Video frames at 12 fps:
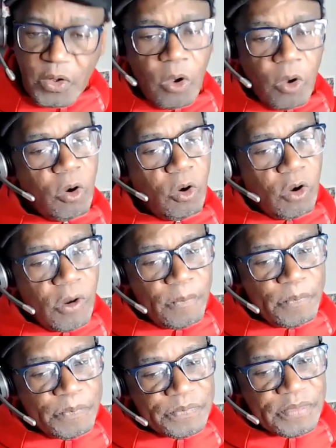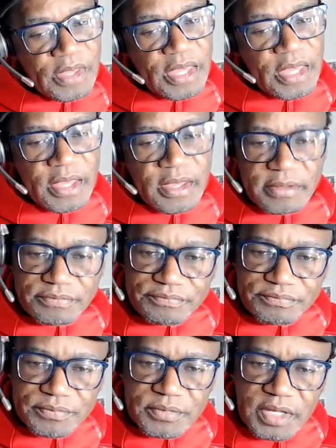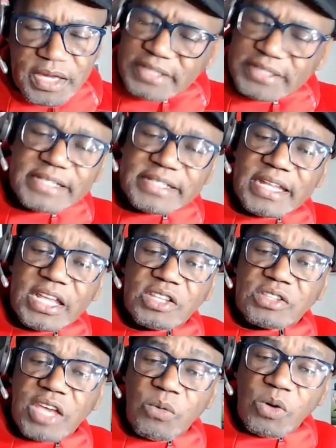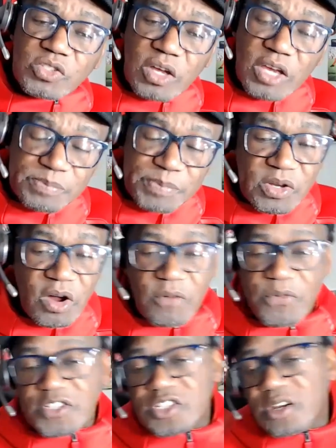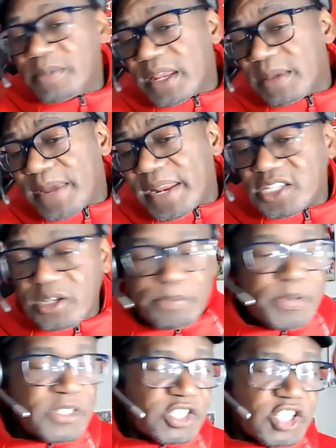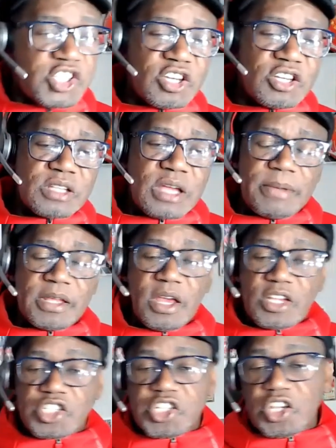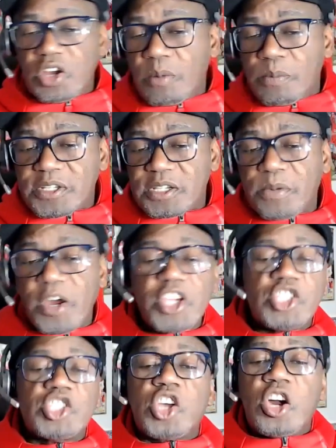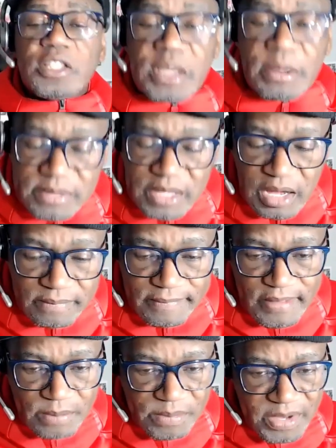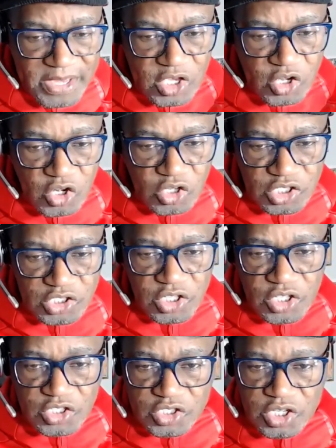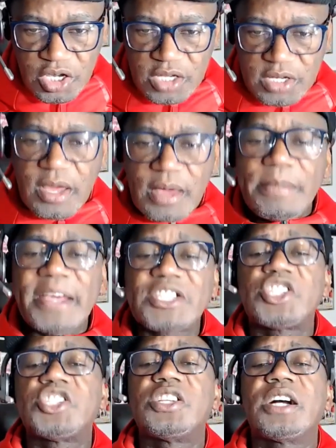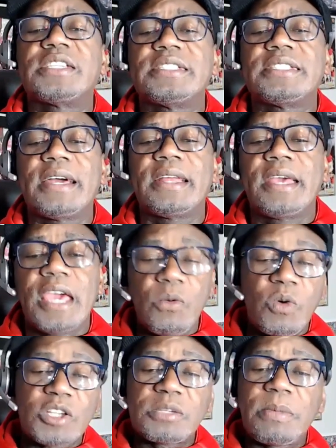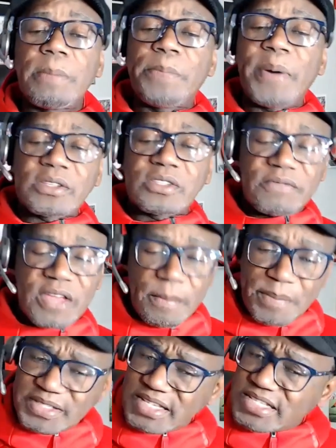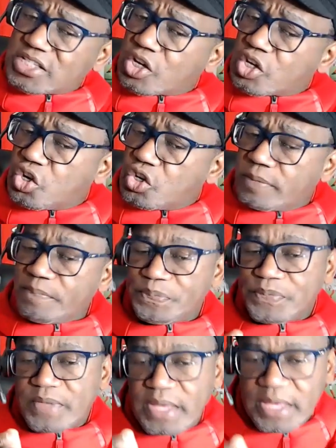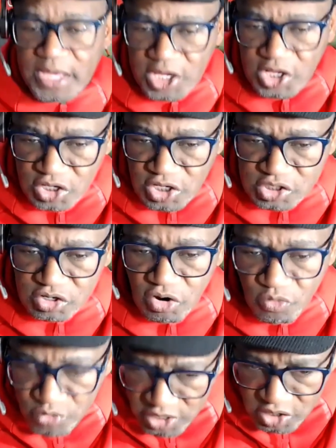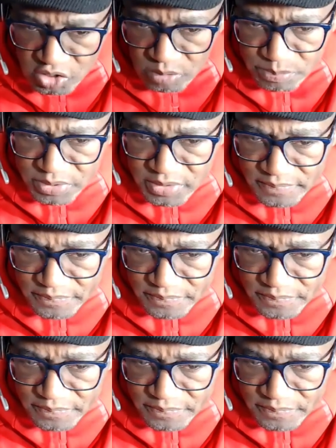Or they said he's been offered so many management positions, I mean CEO position, but he's turned them down. But he couldn't turn Manchester United down. He wants to be part of it. But this is a good Ineos recoup.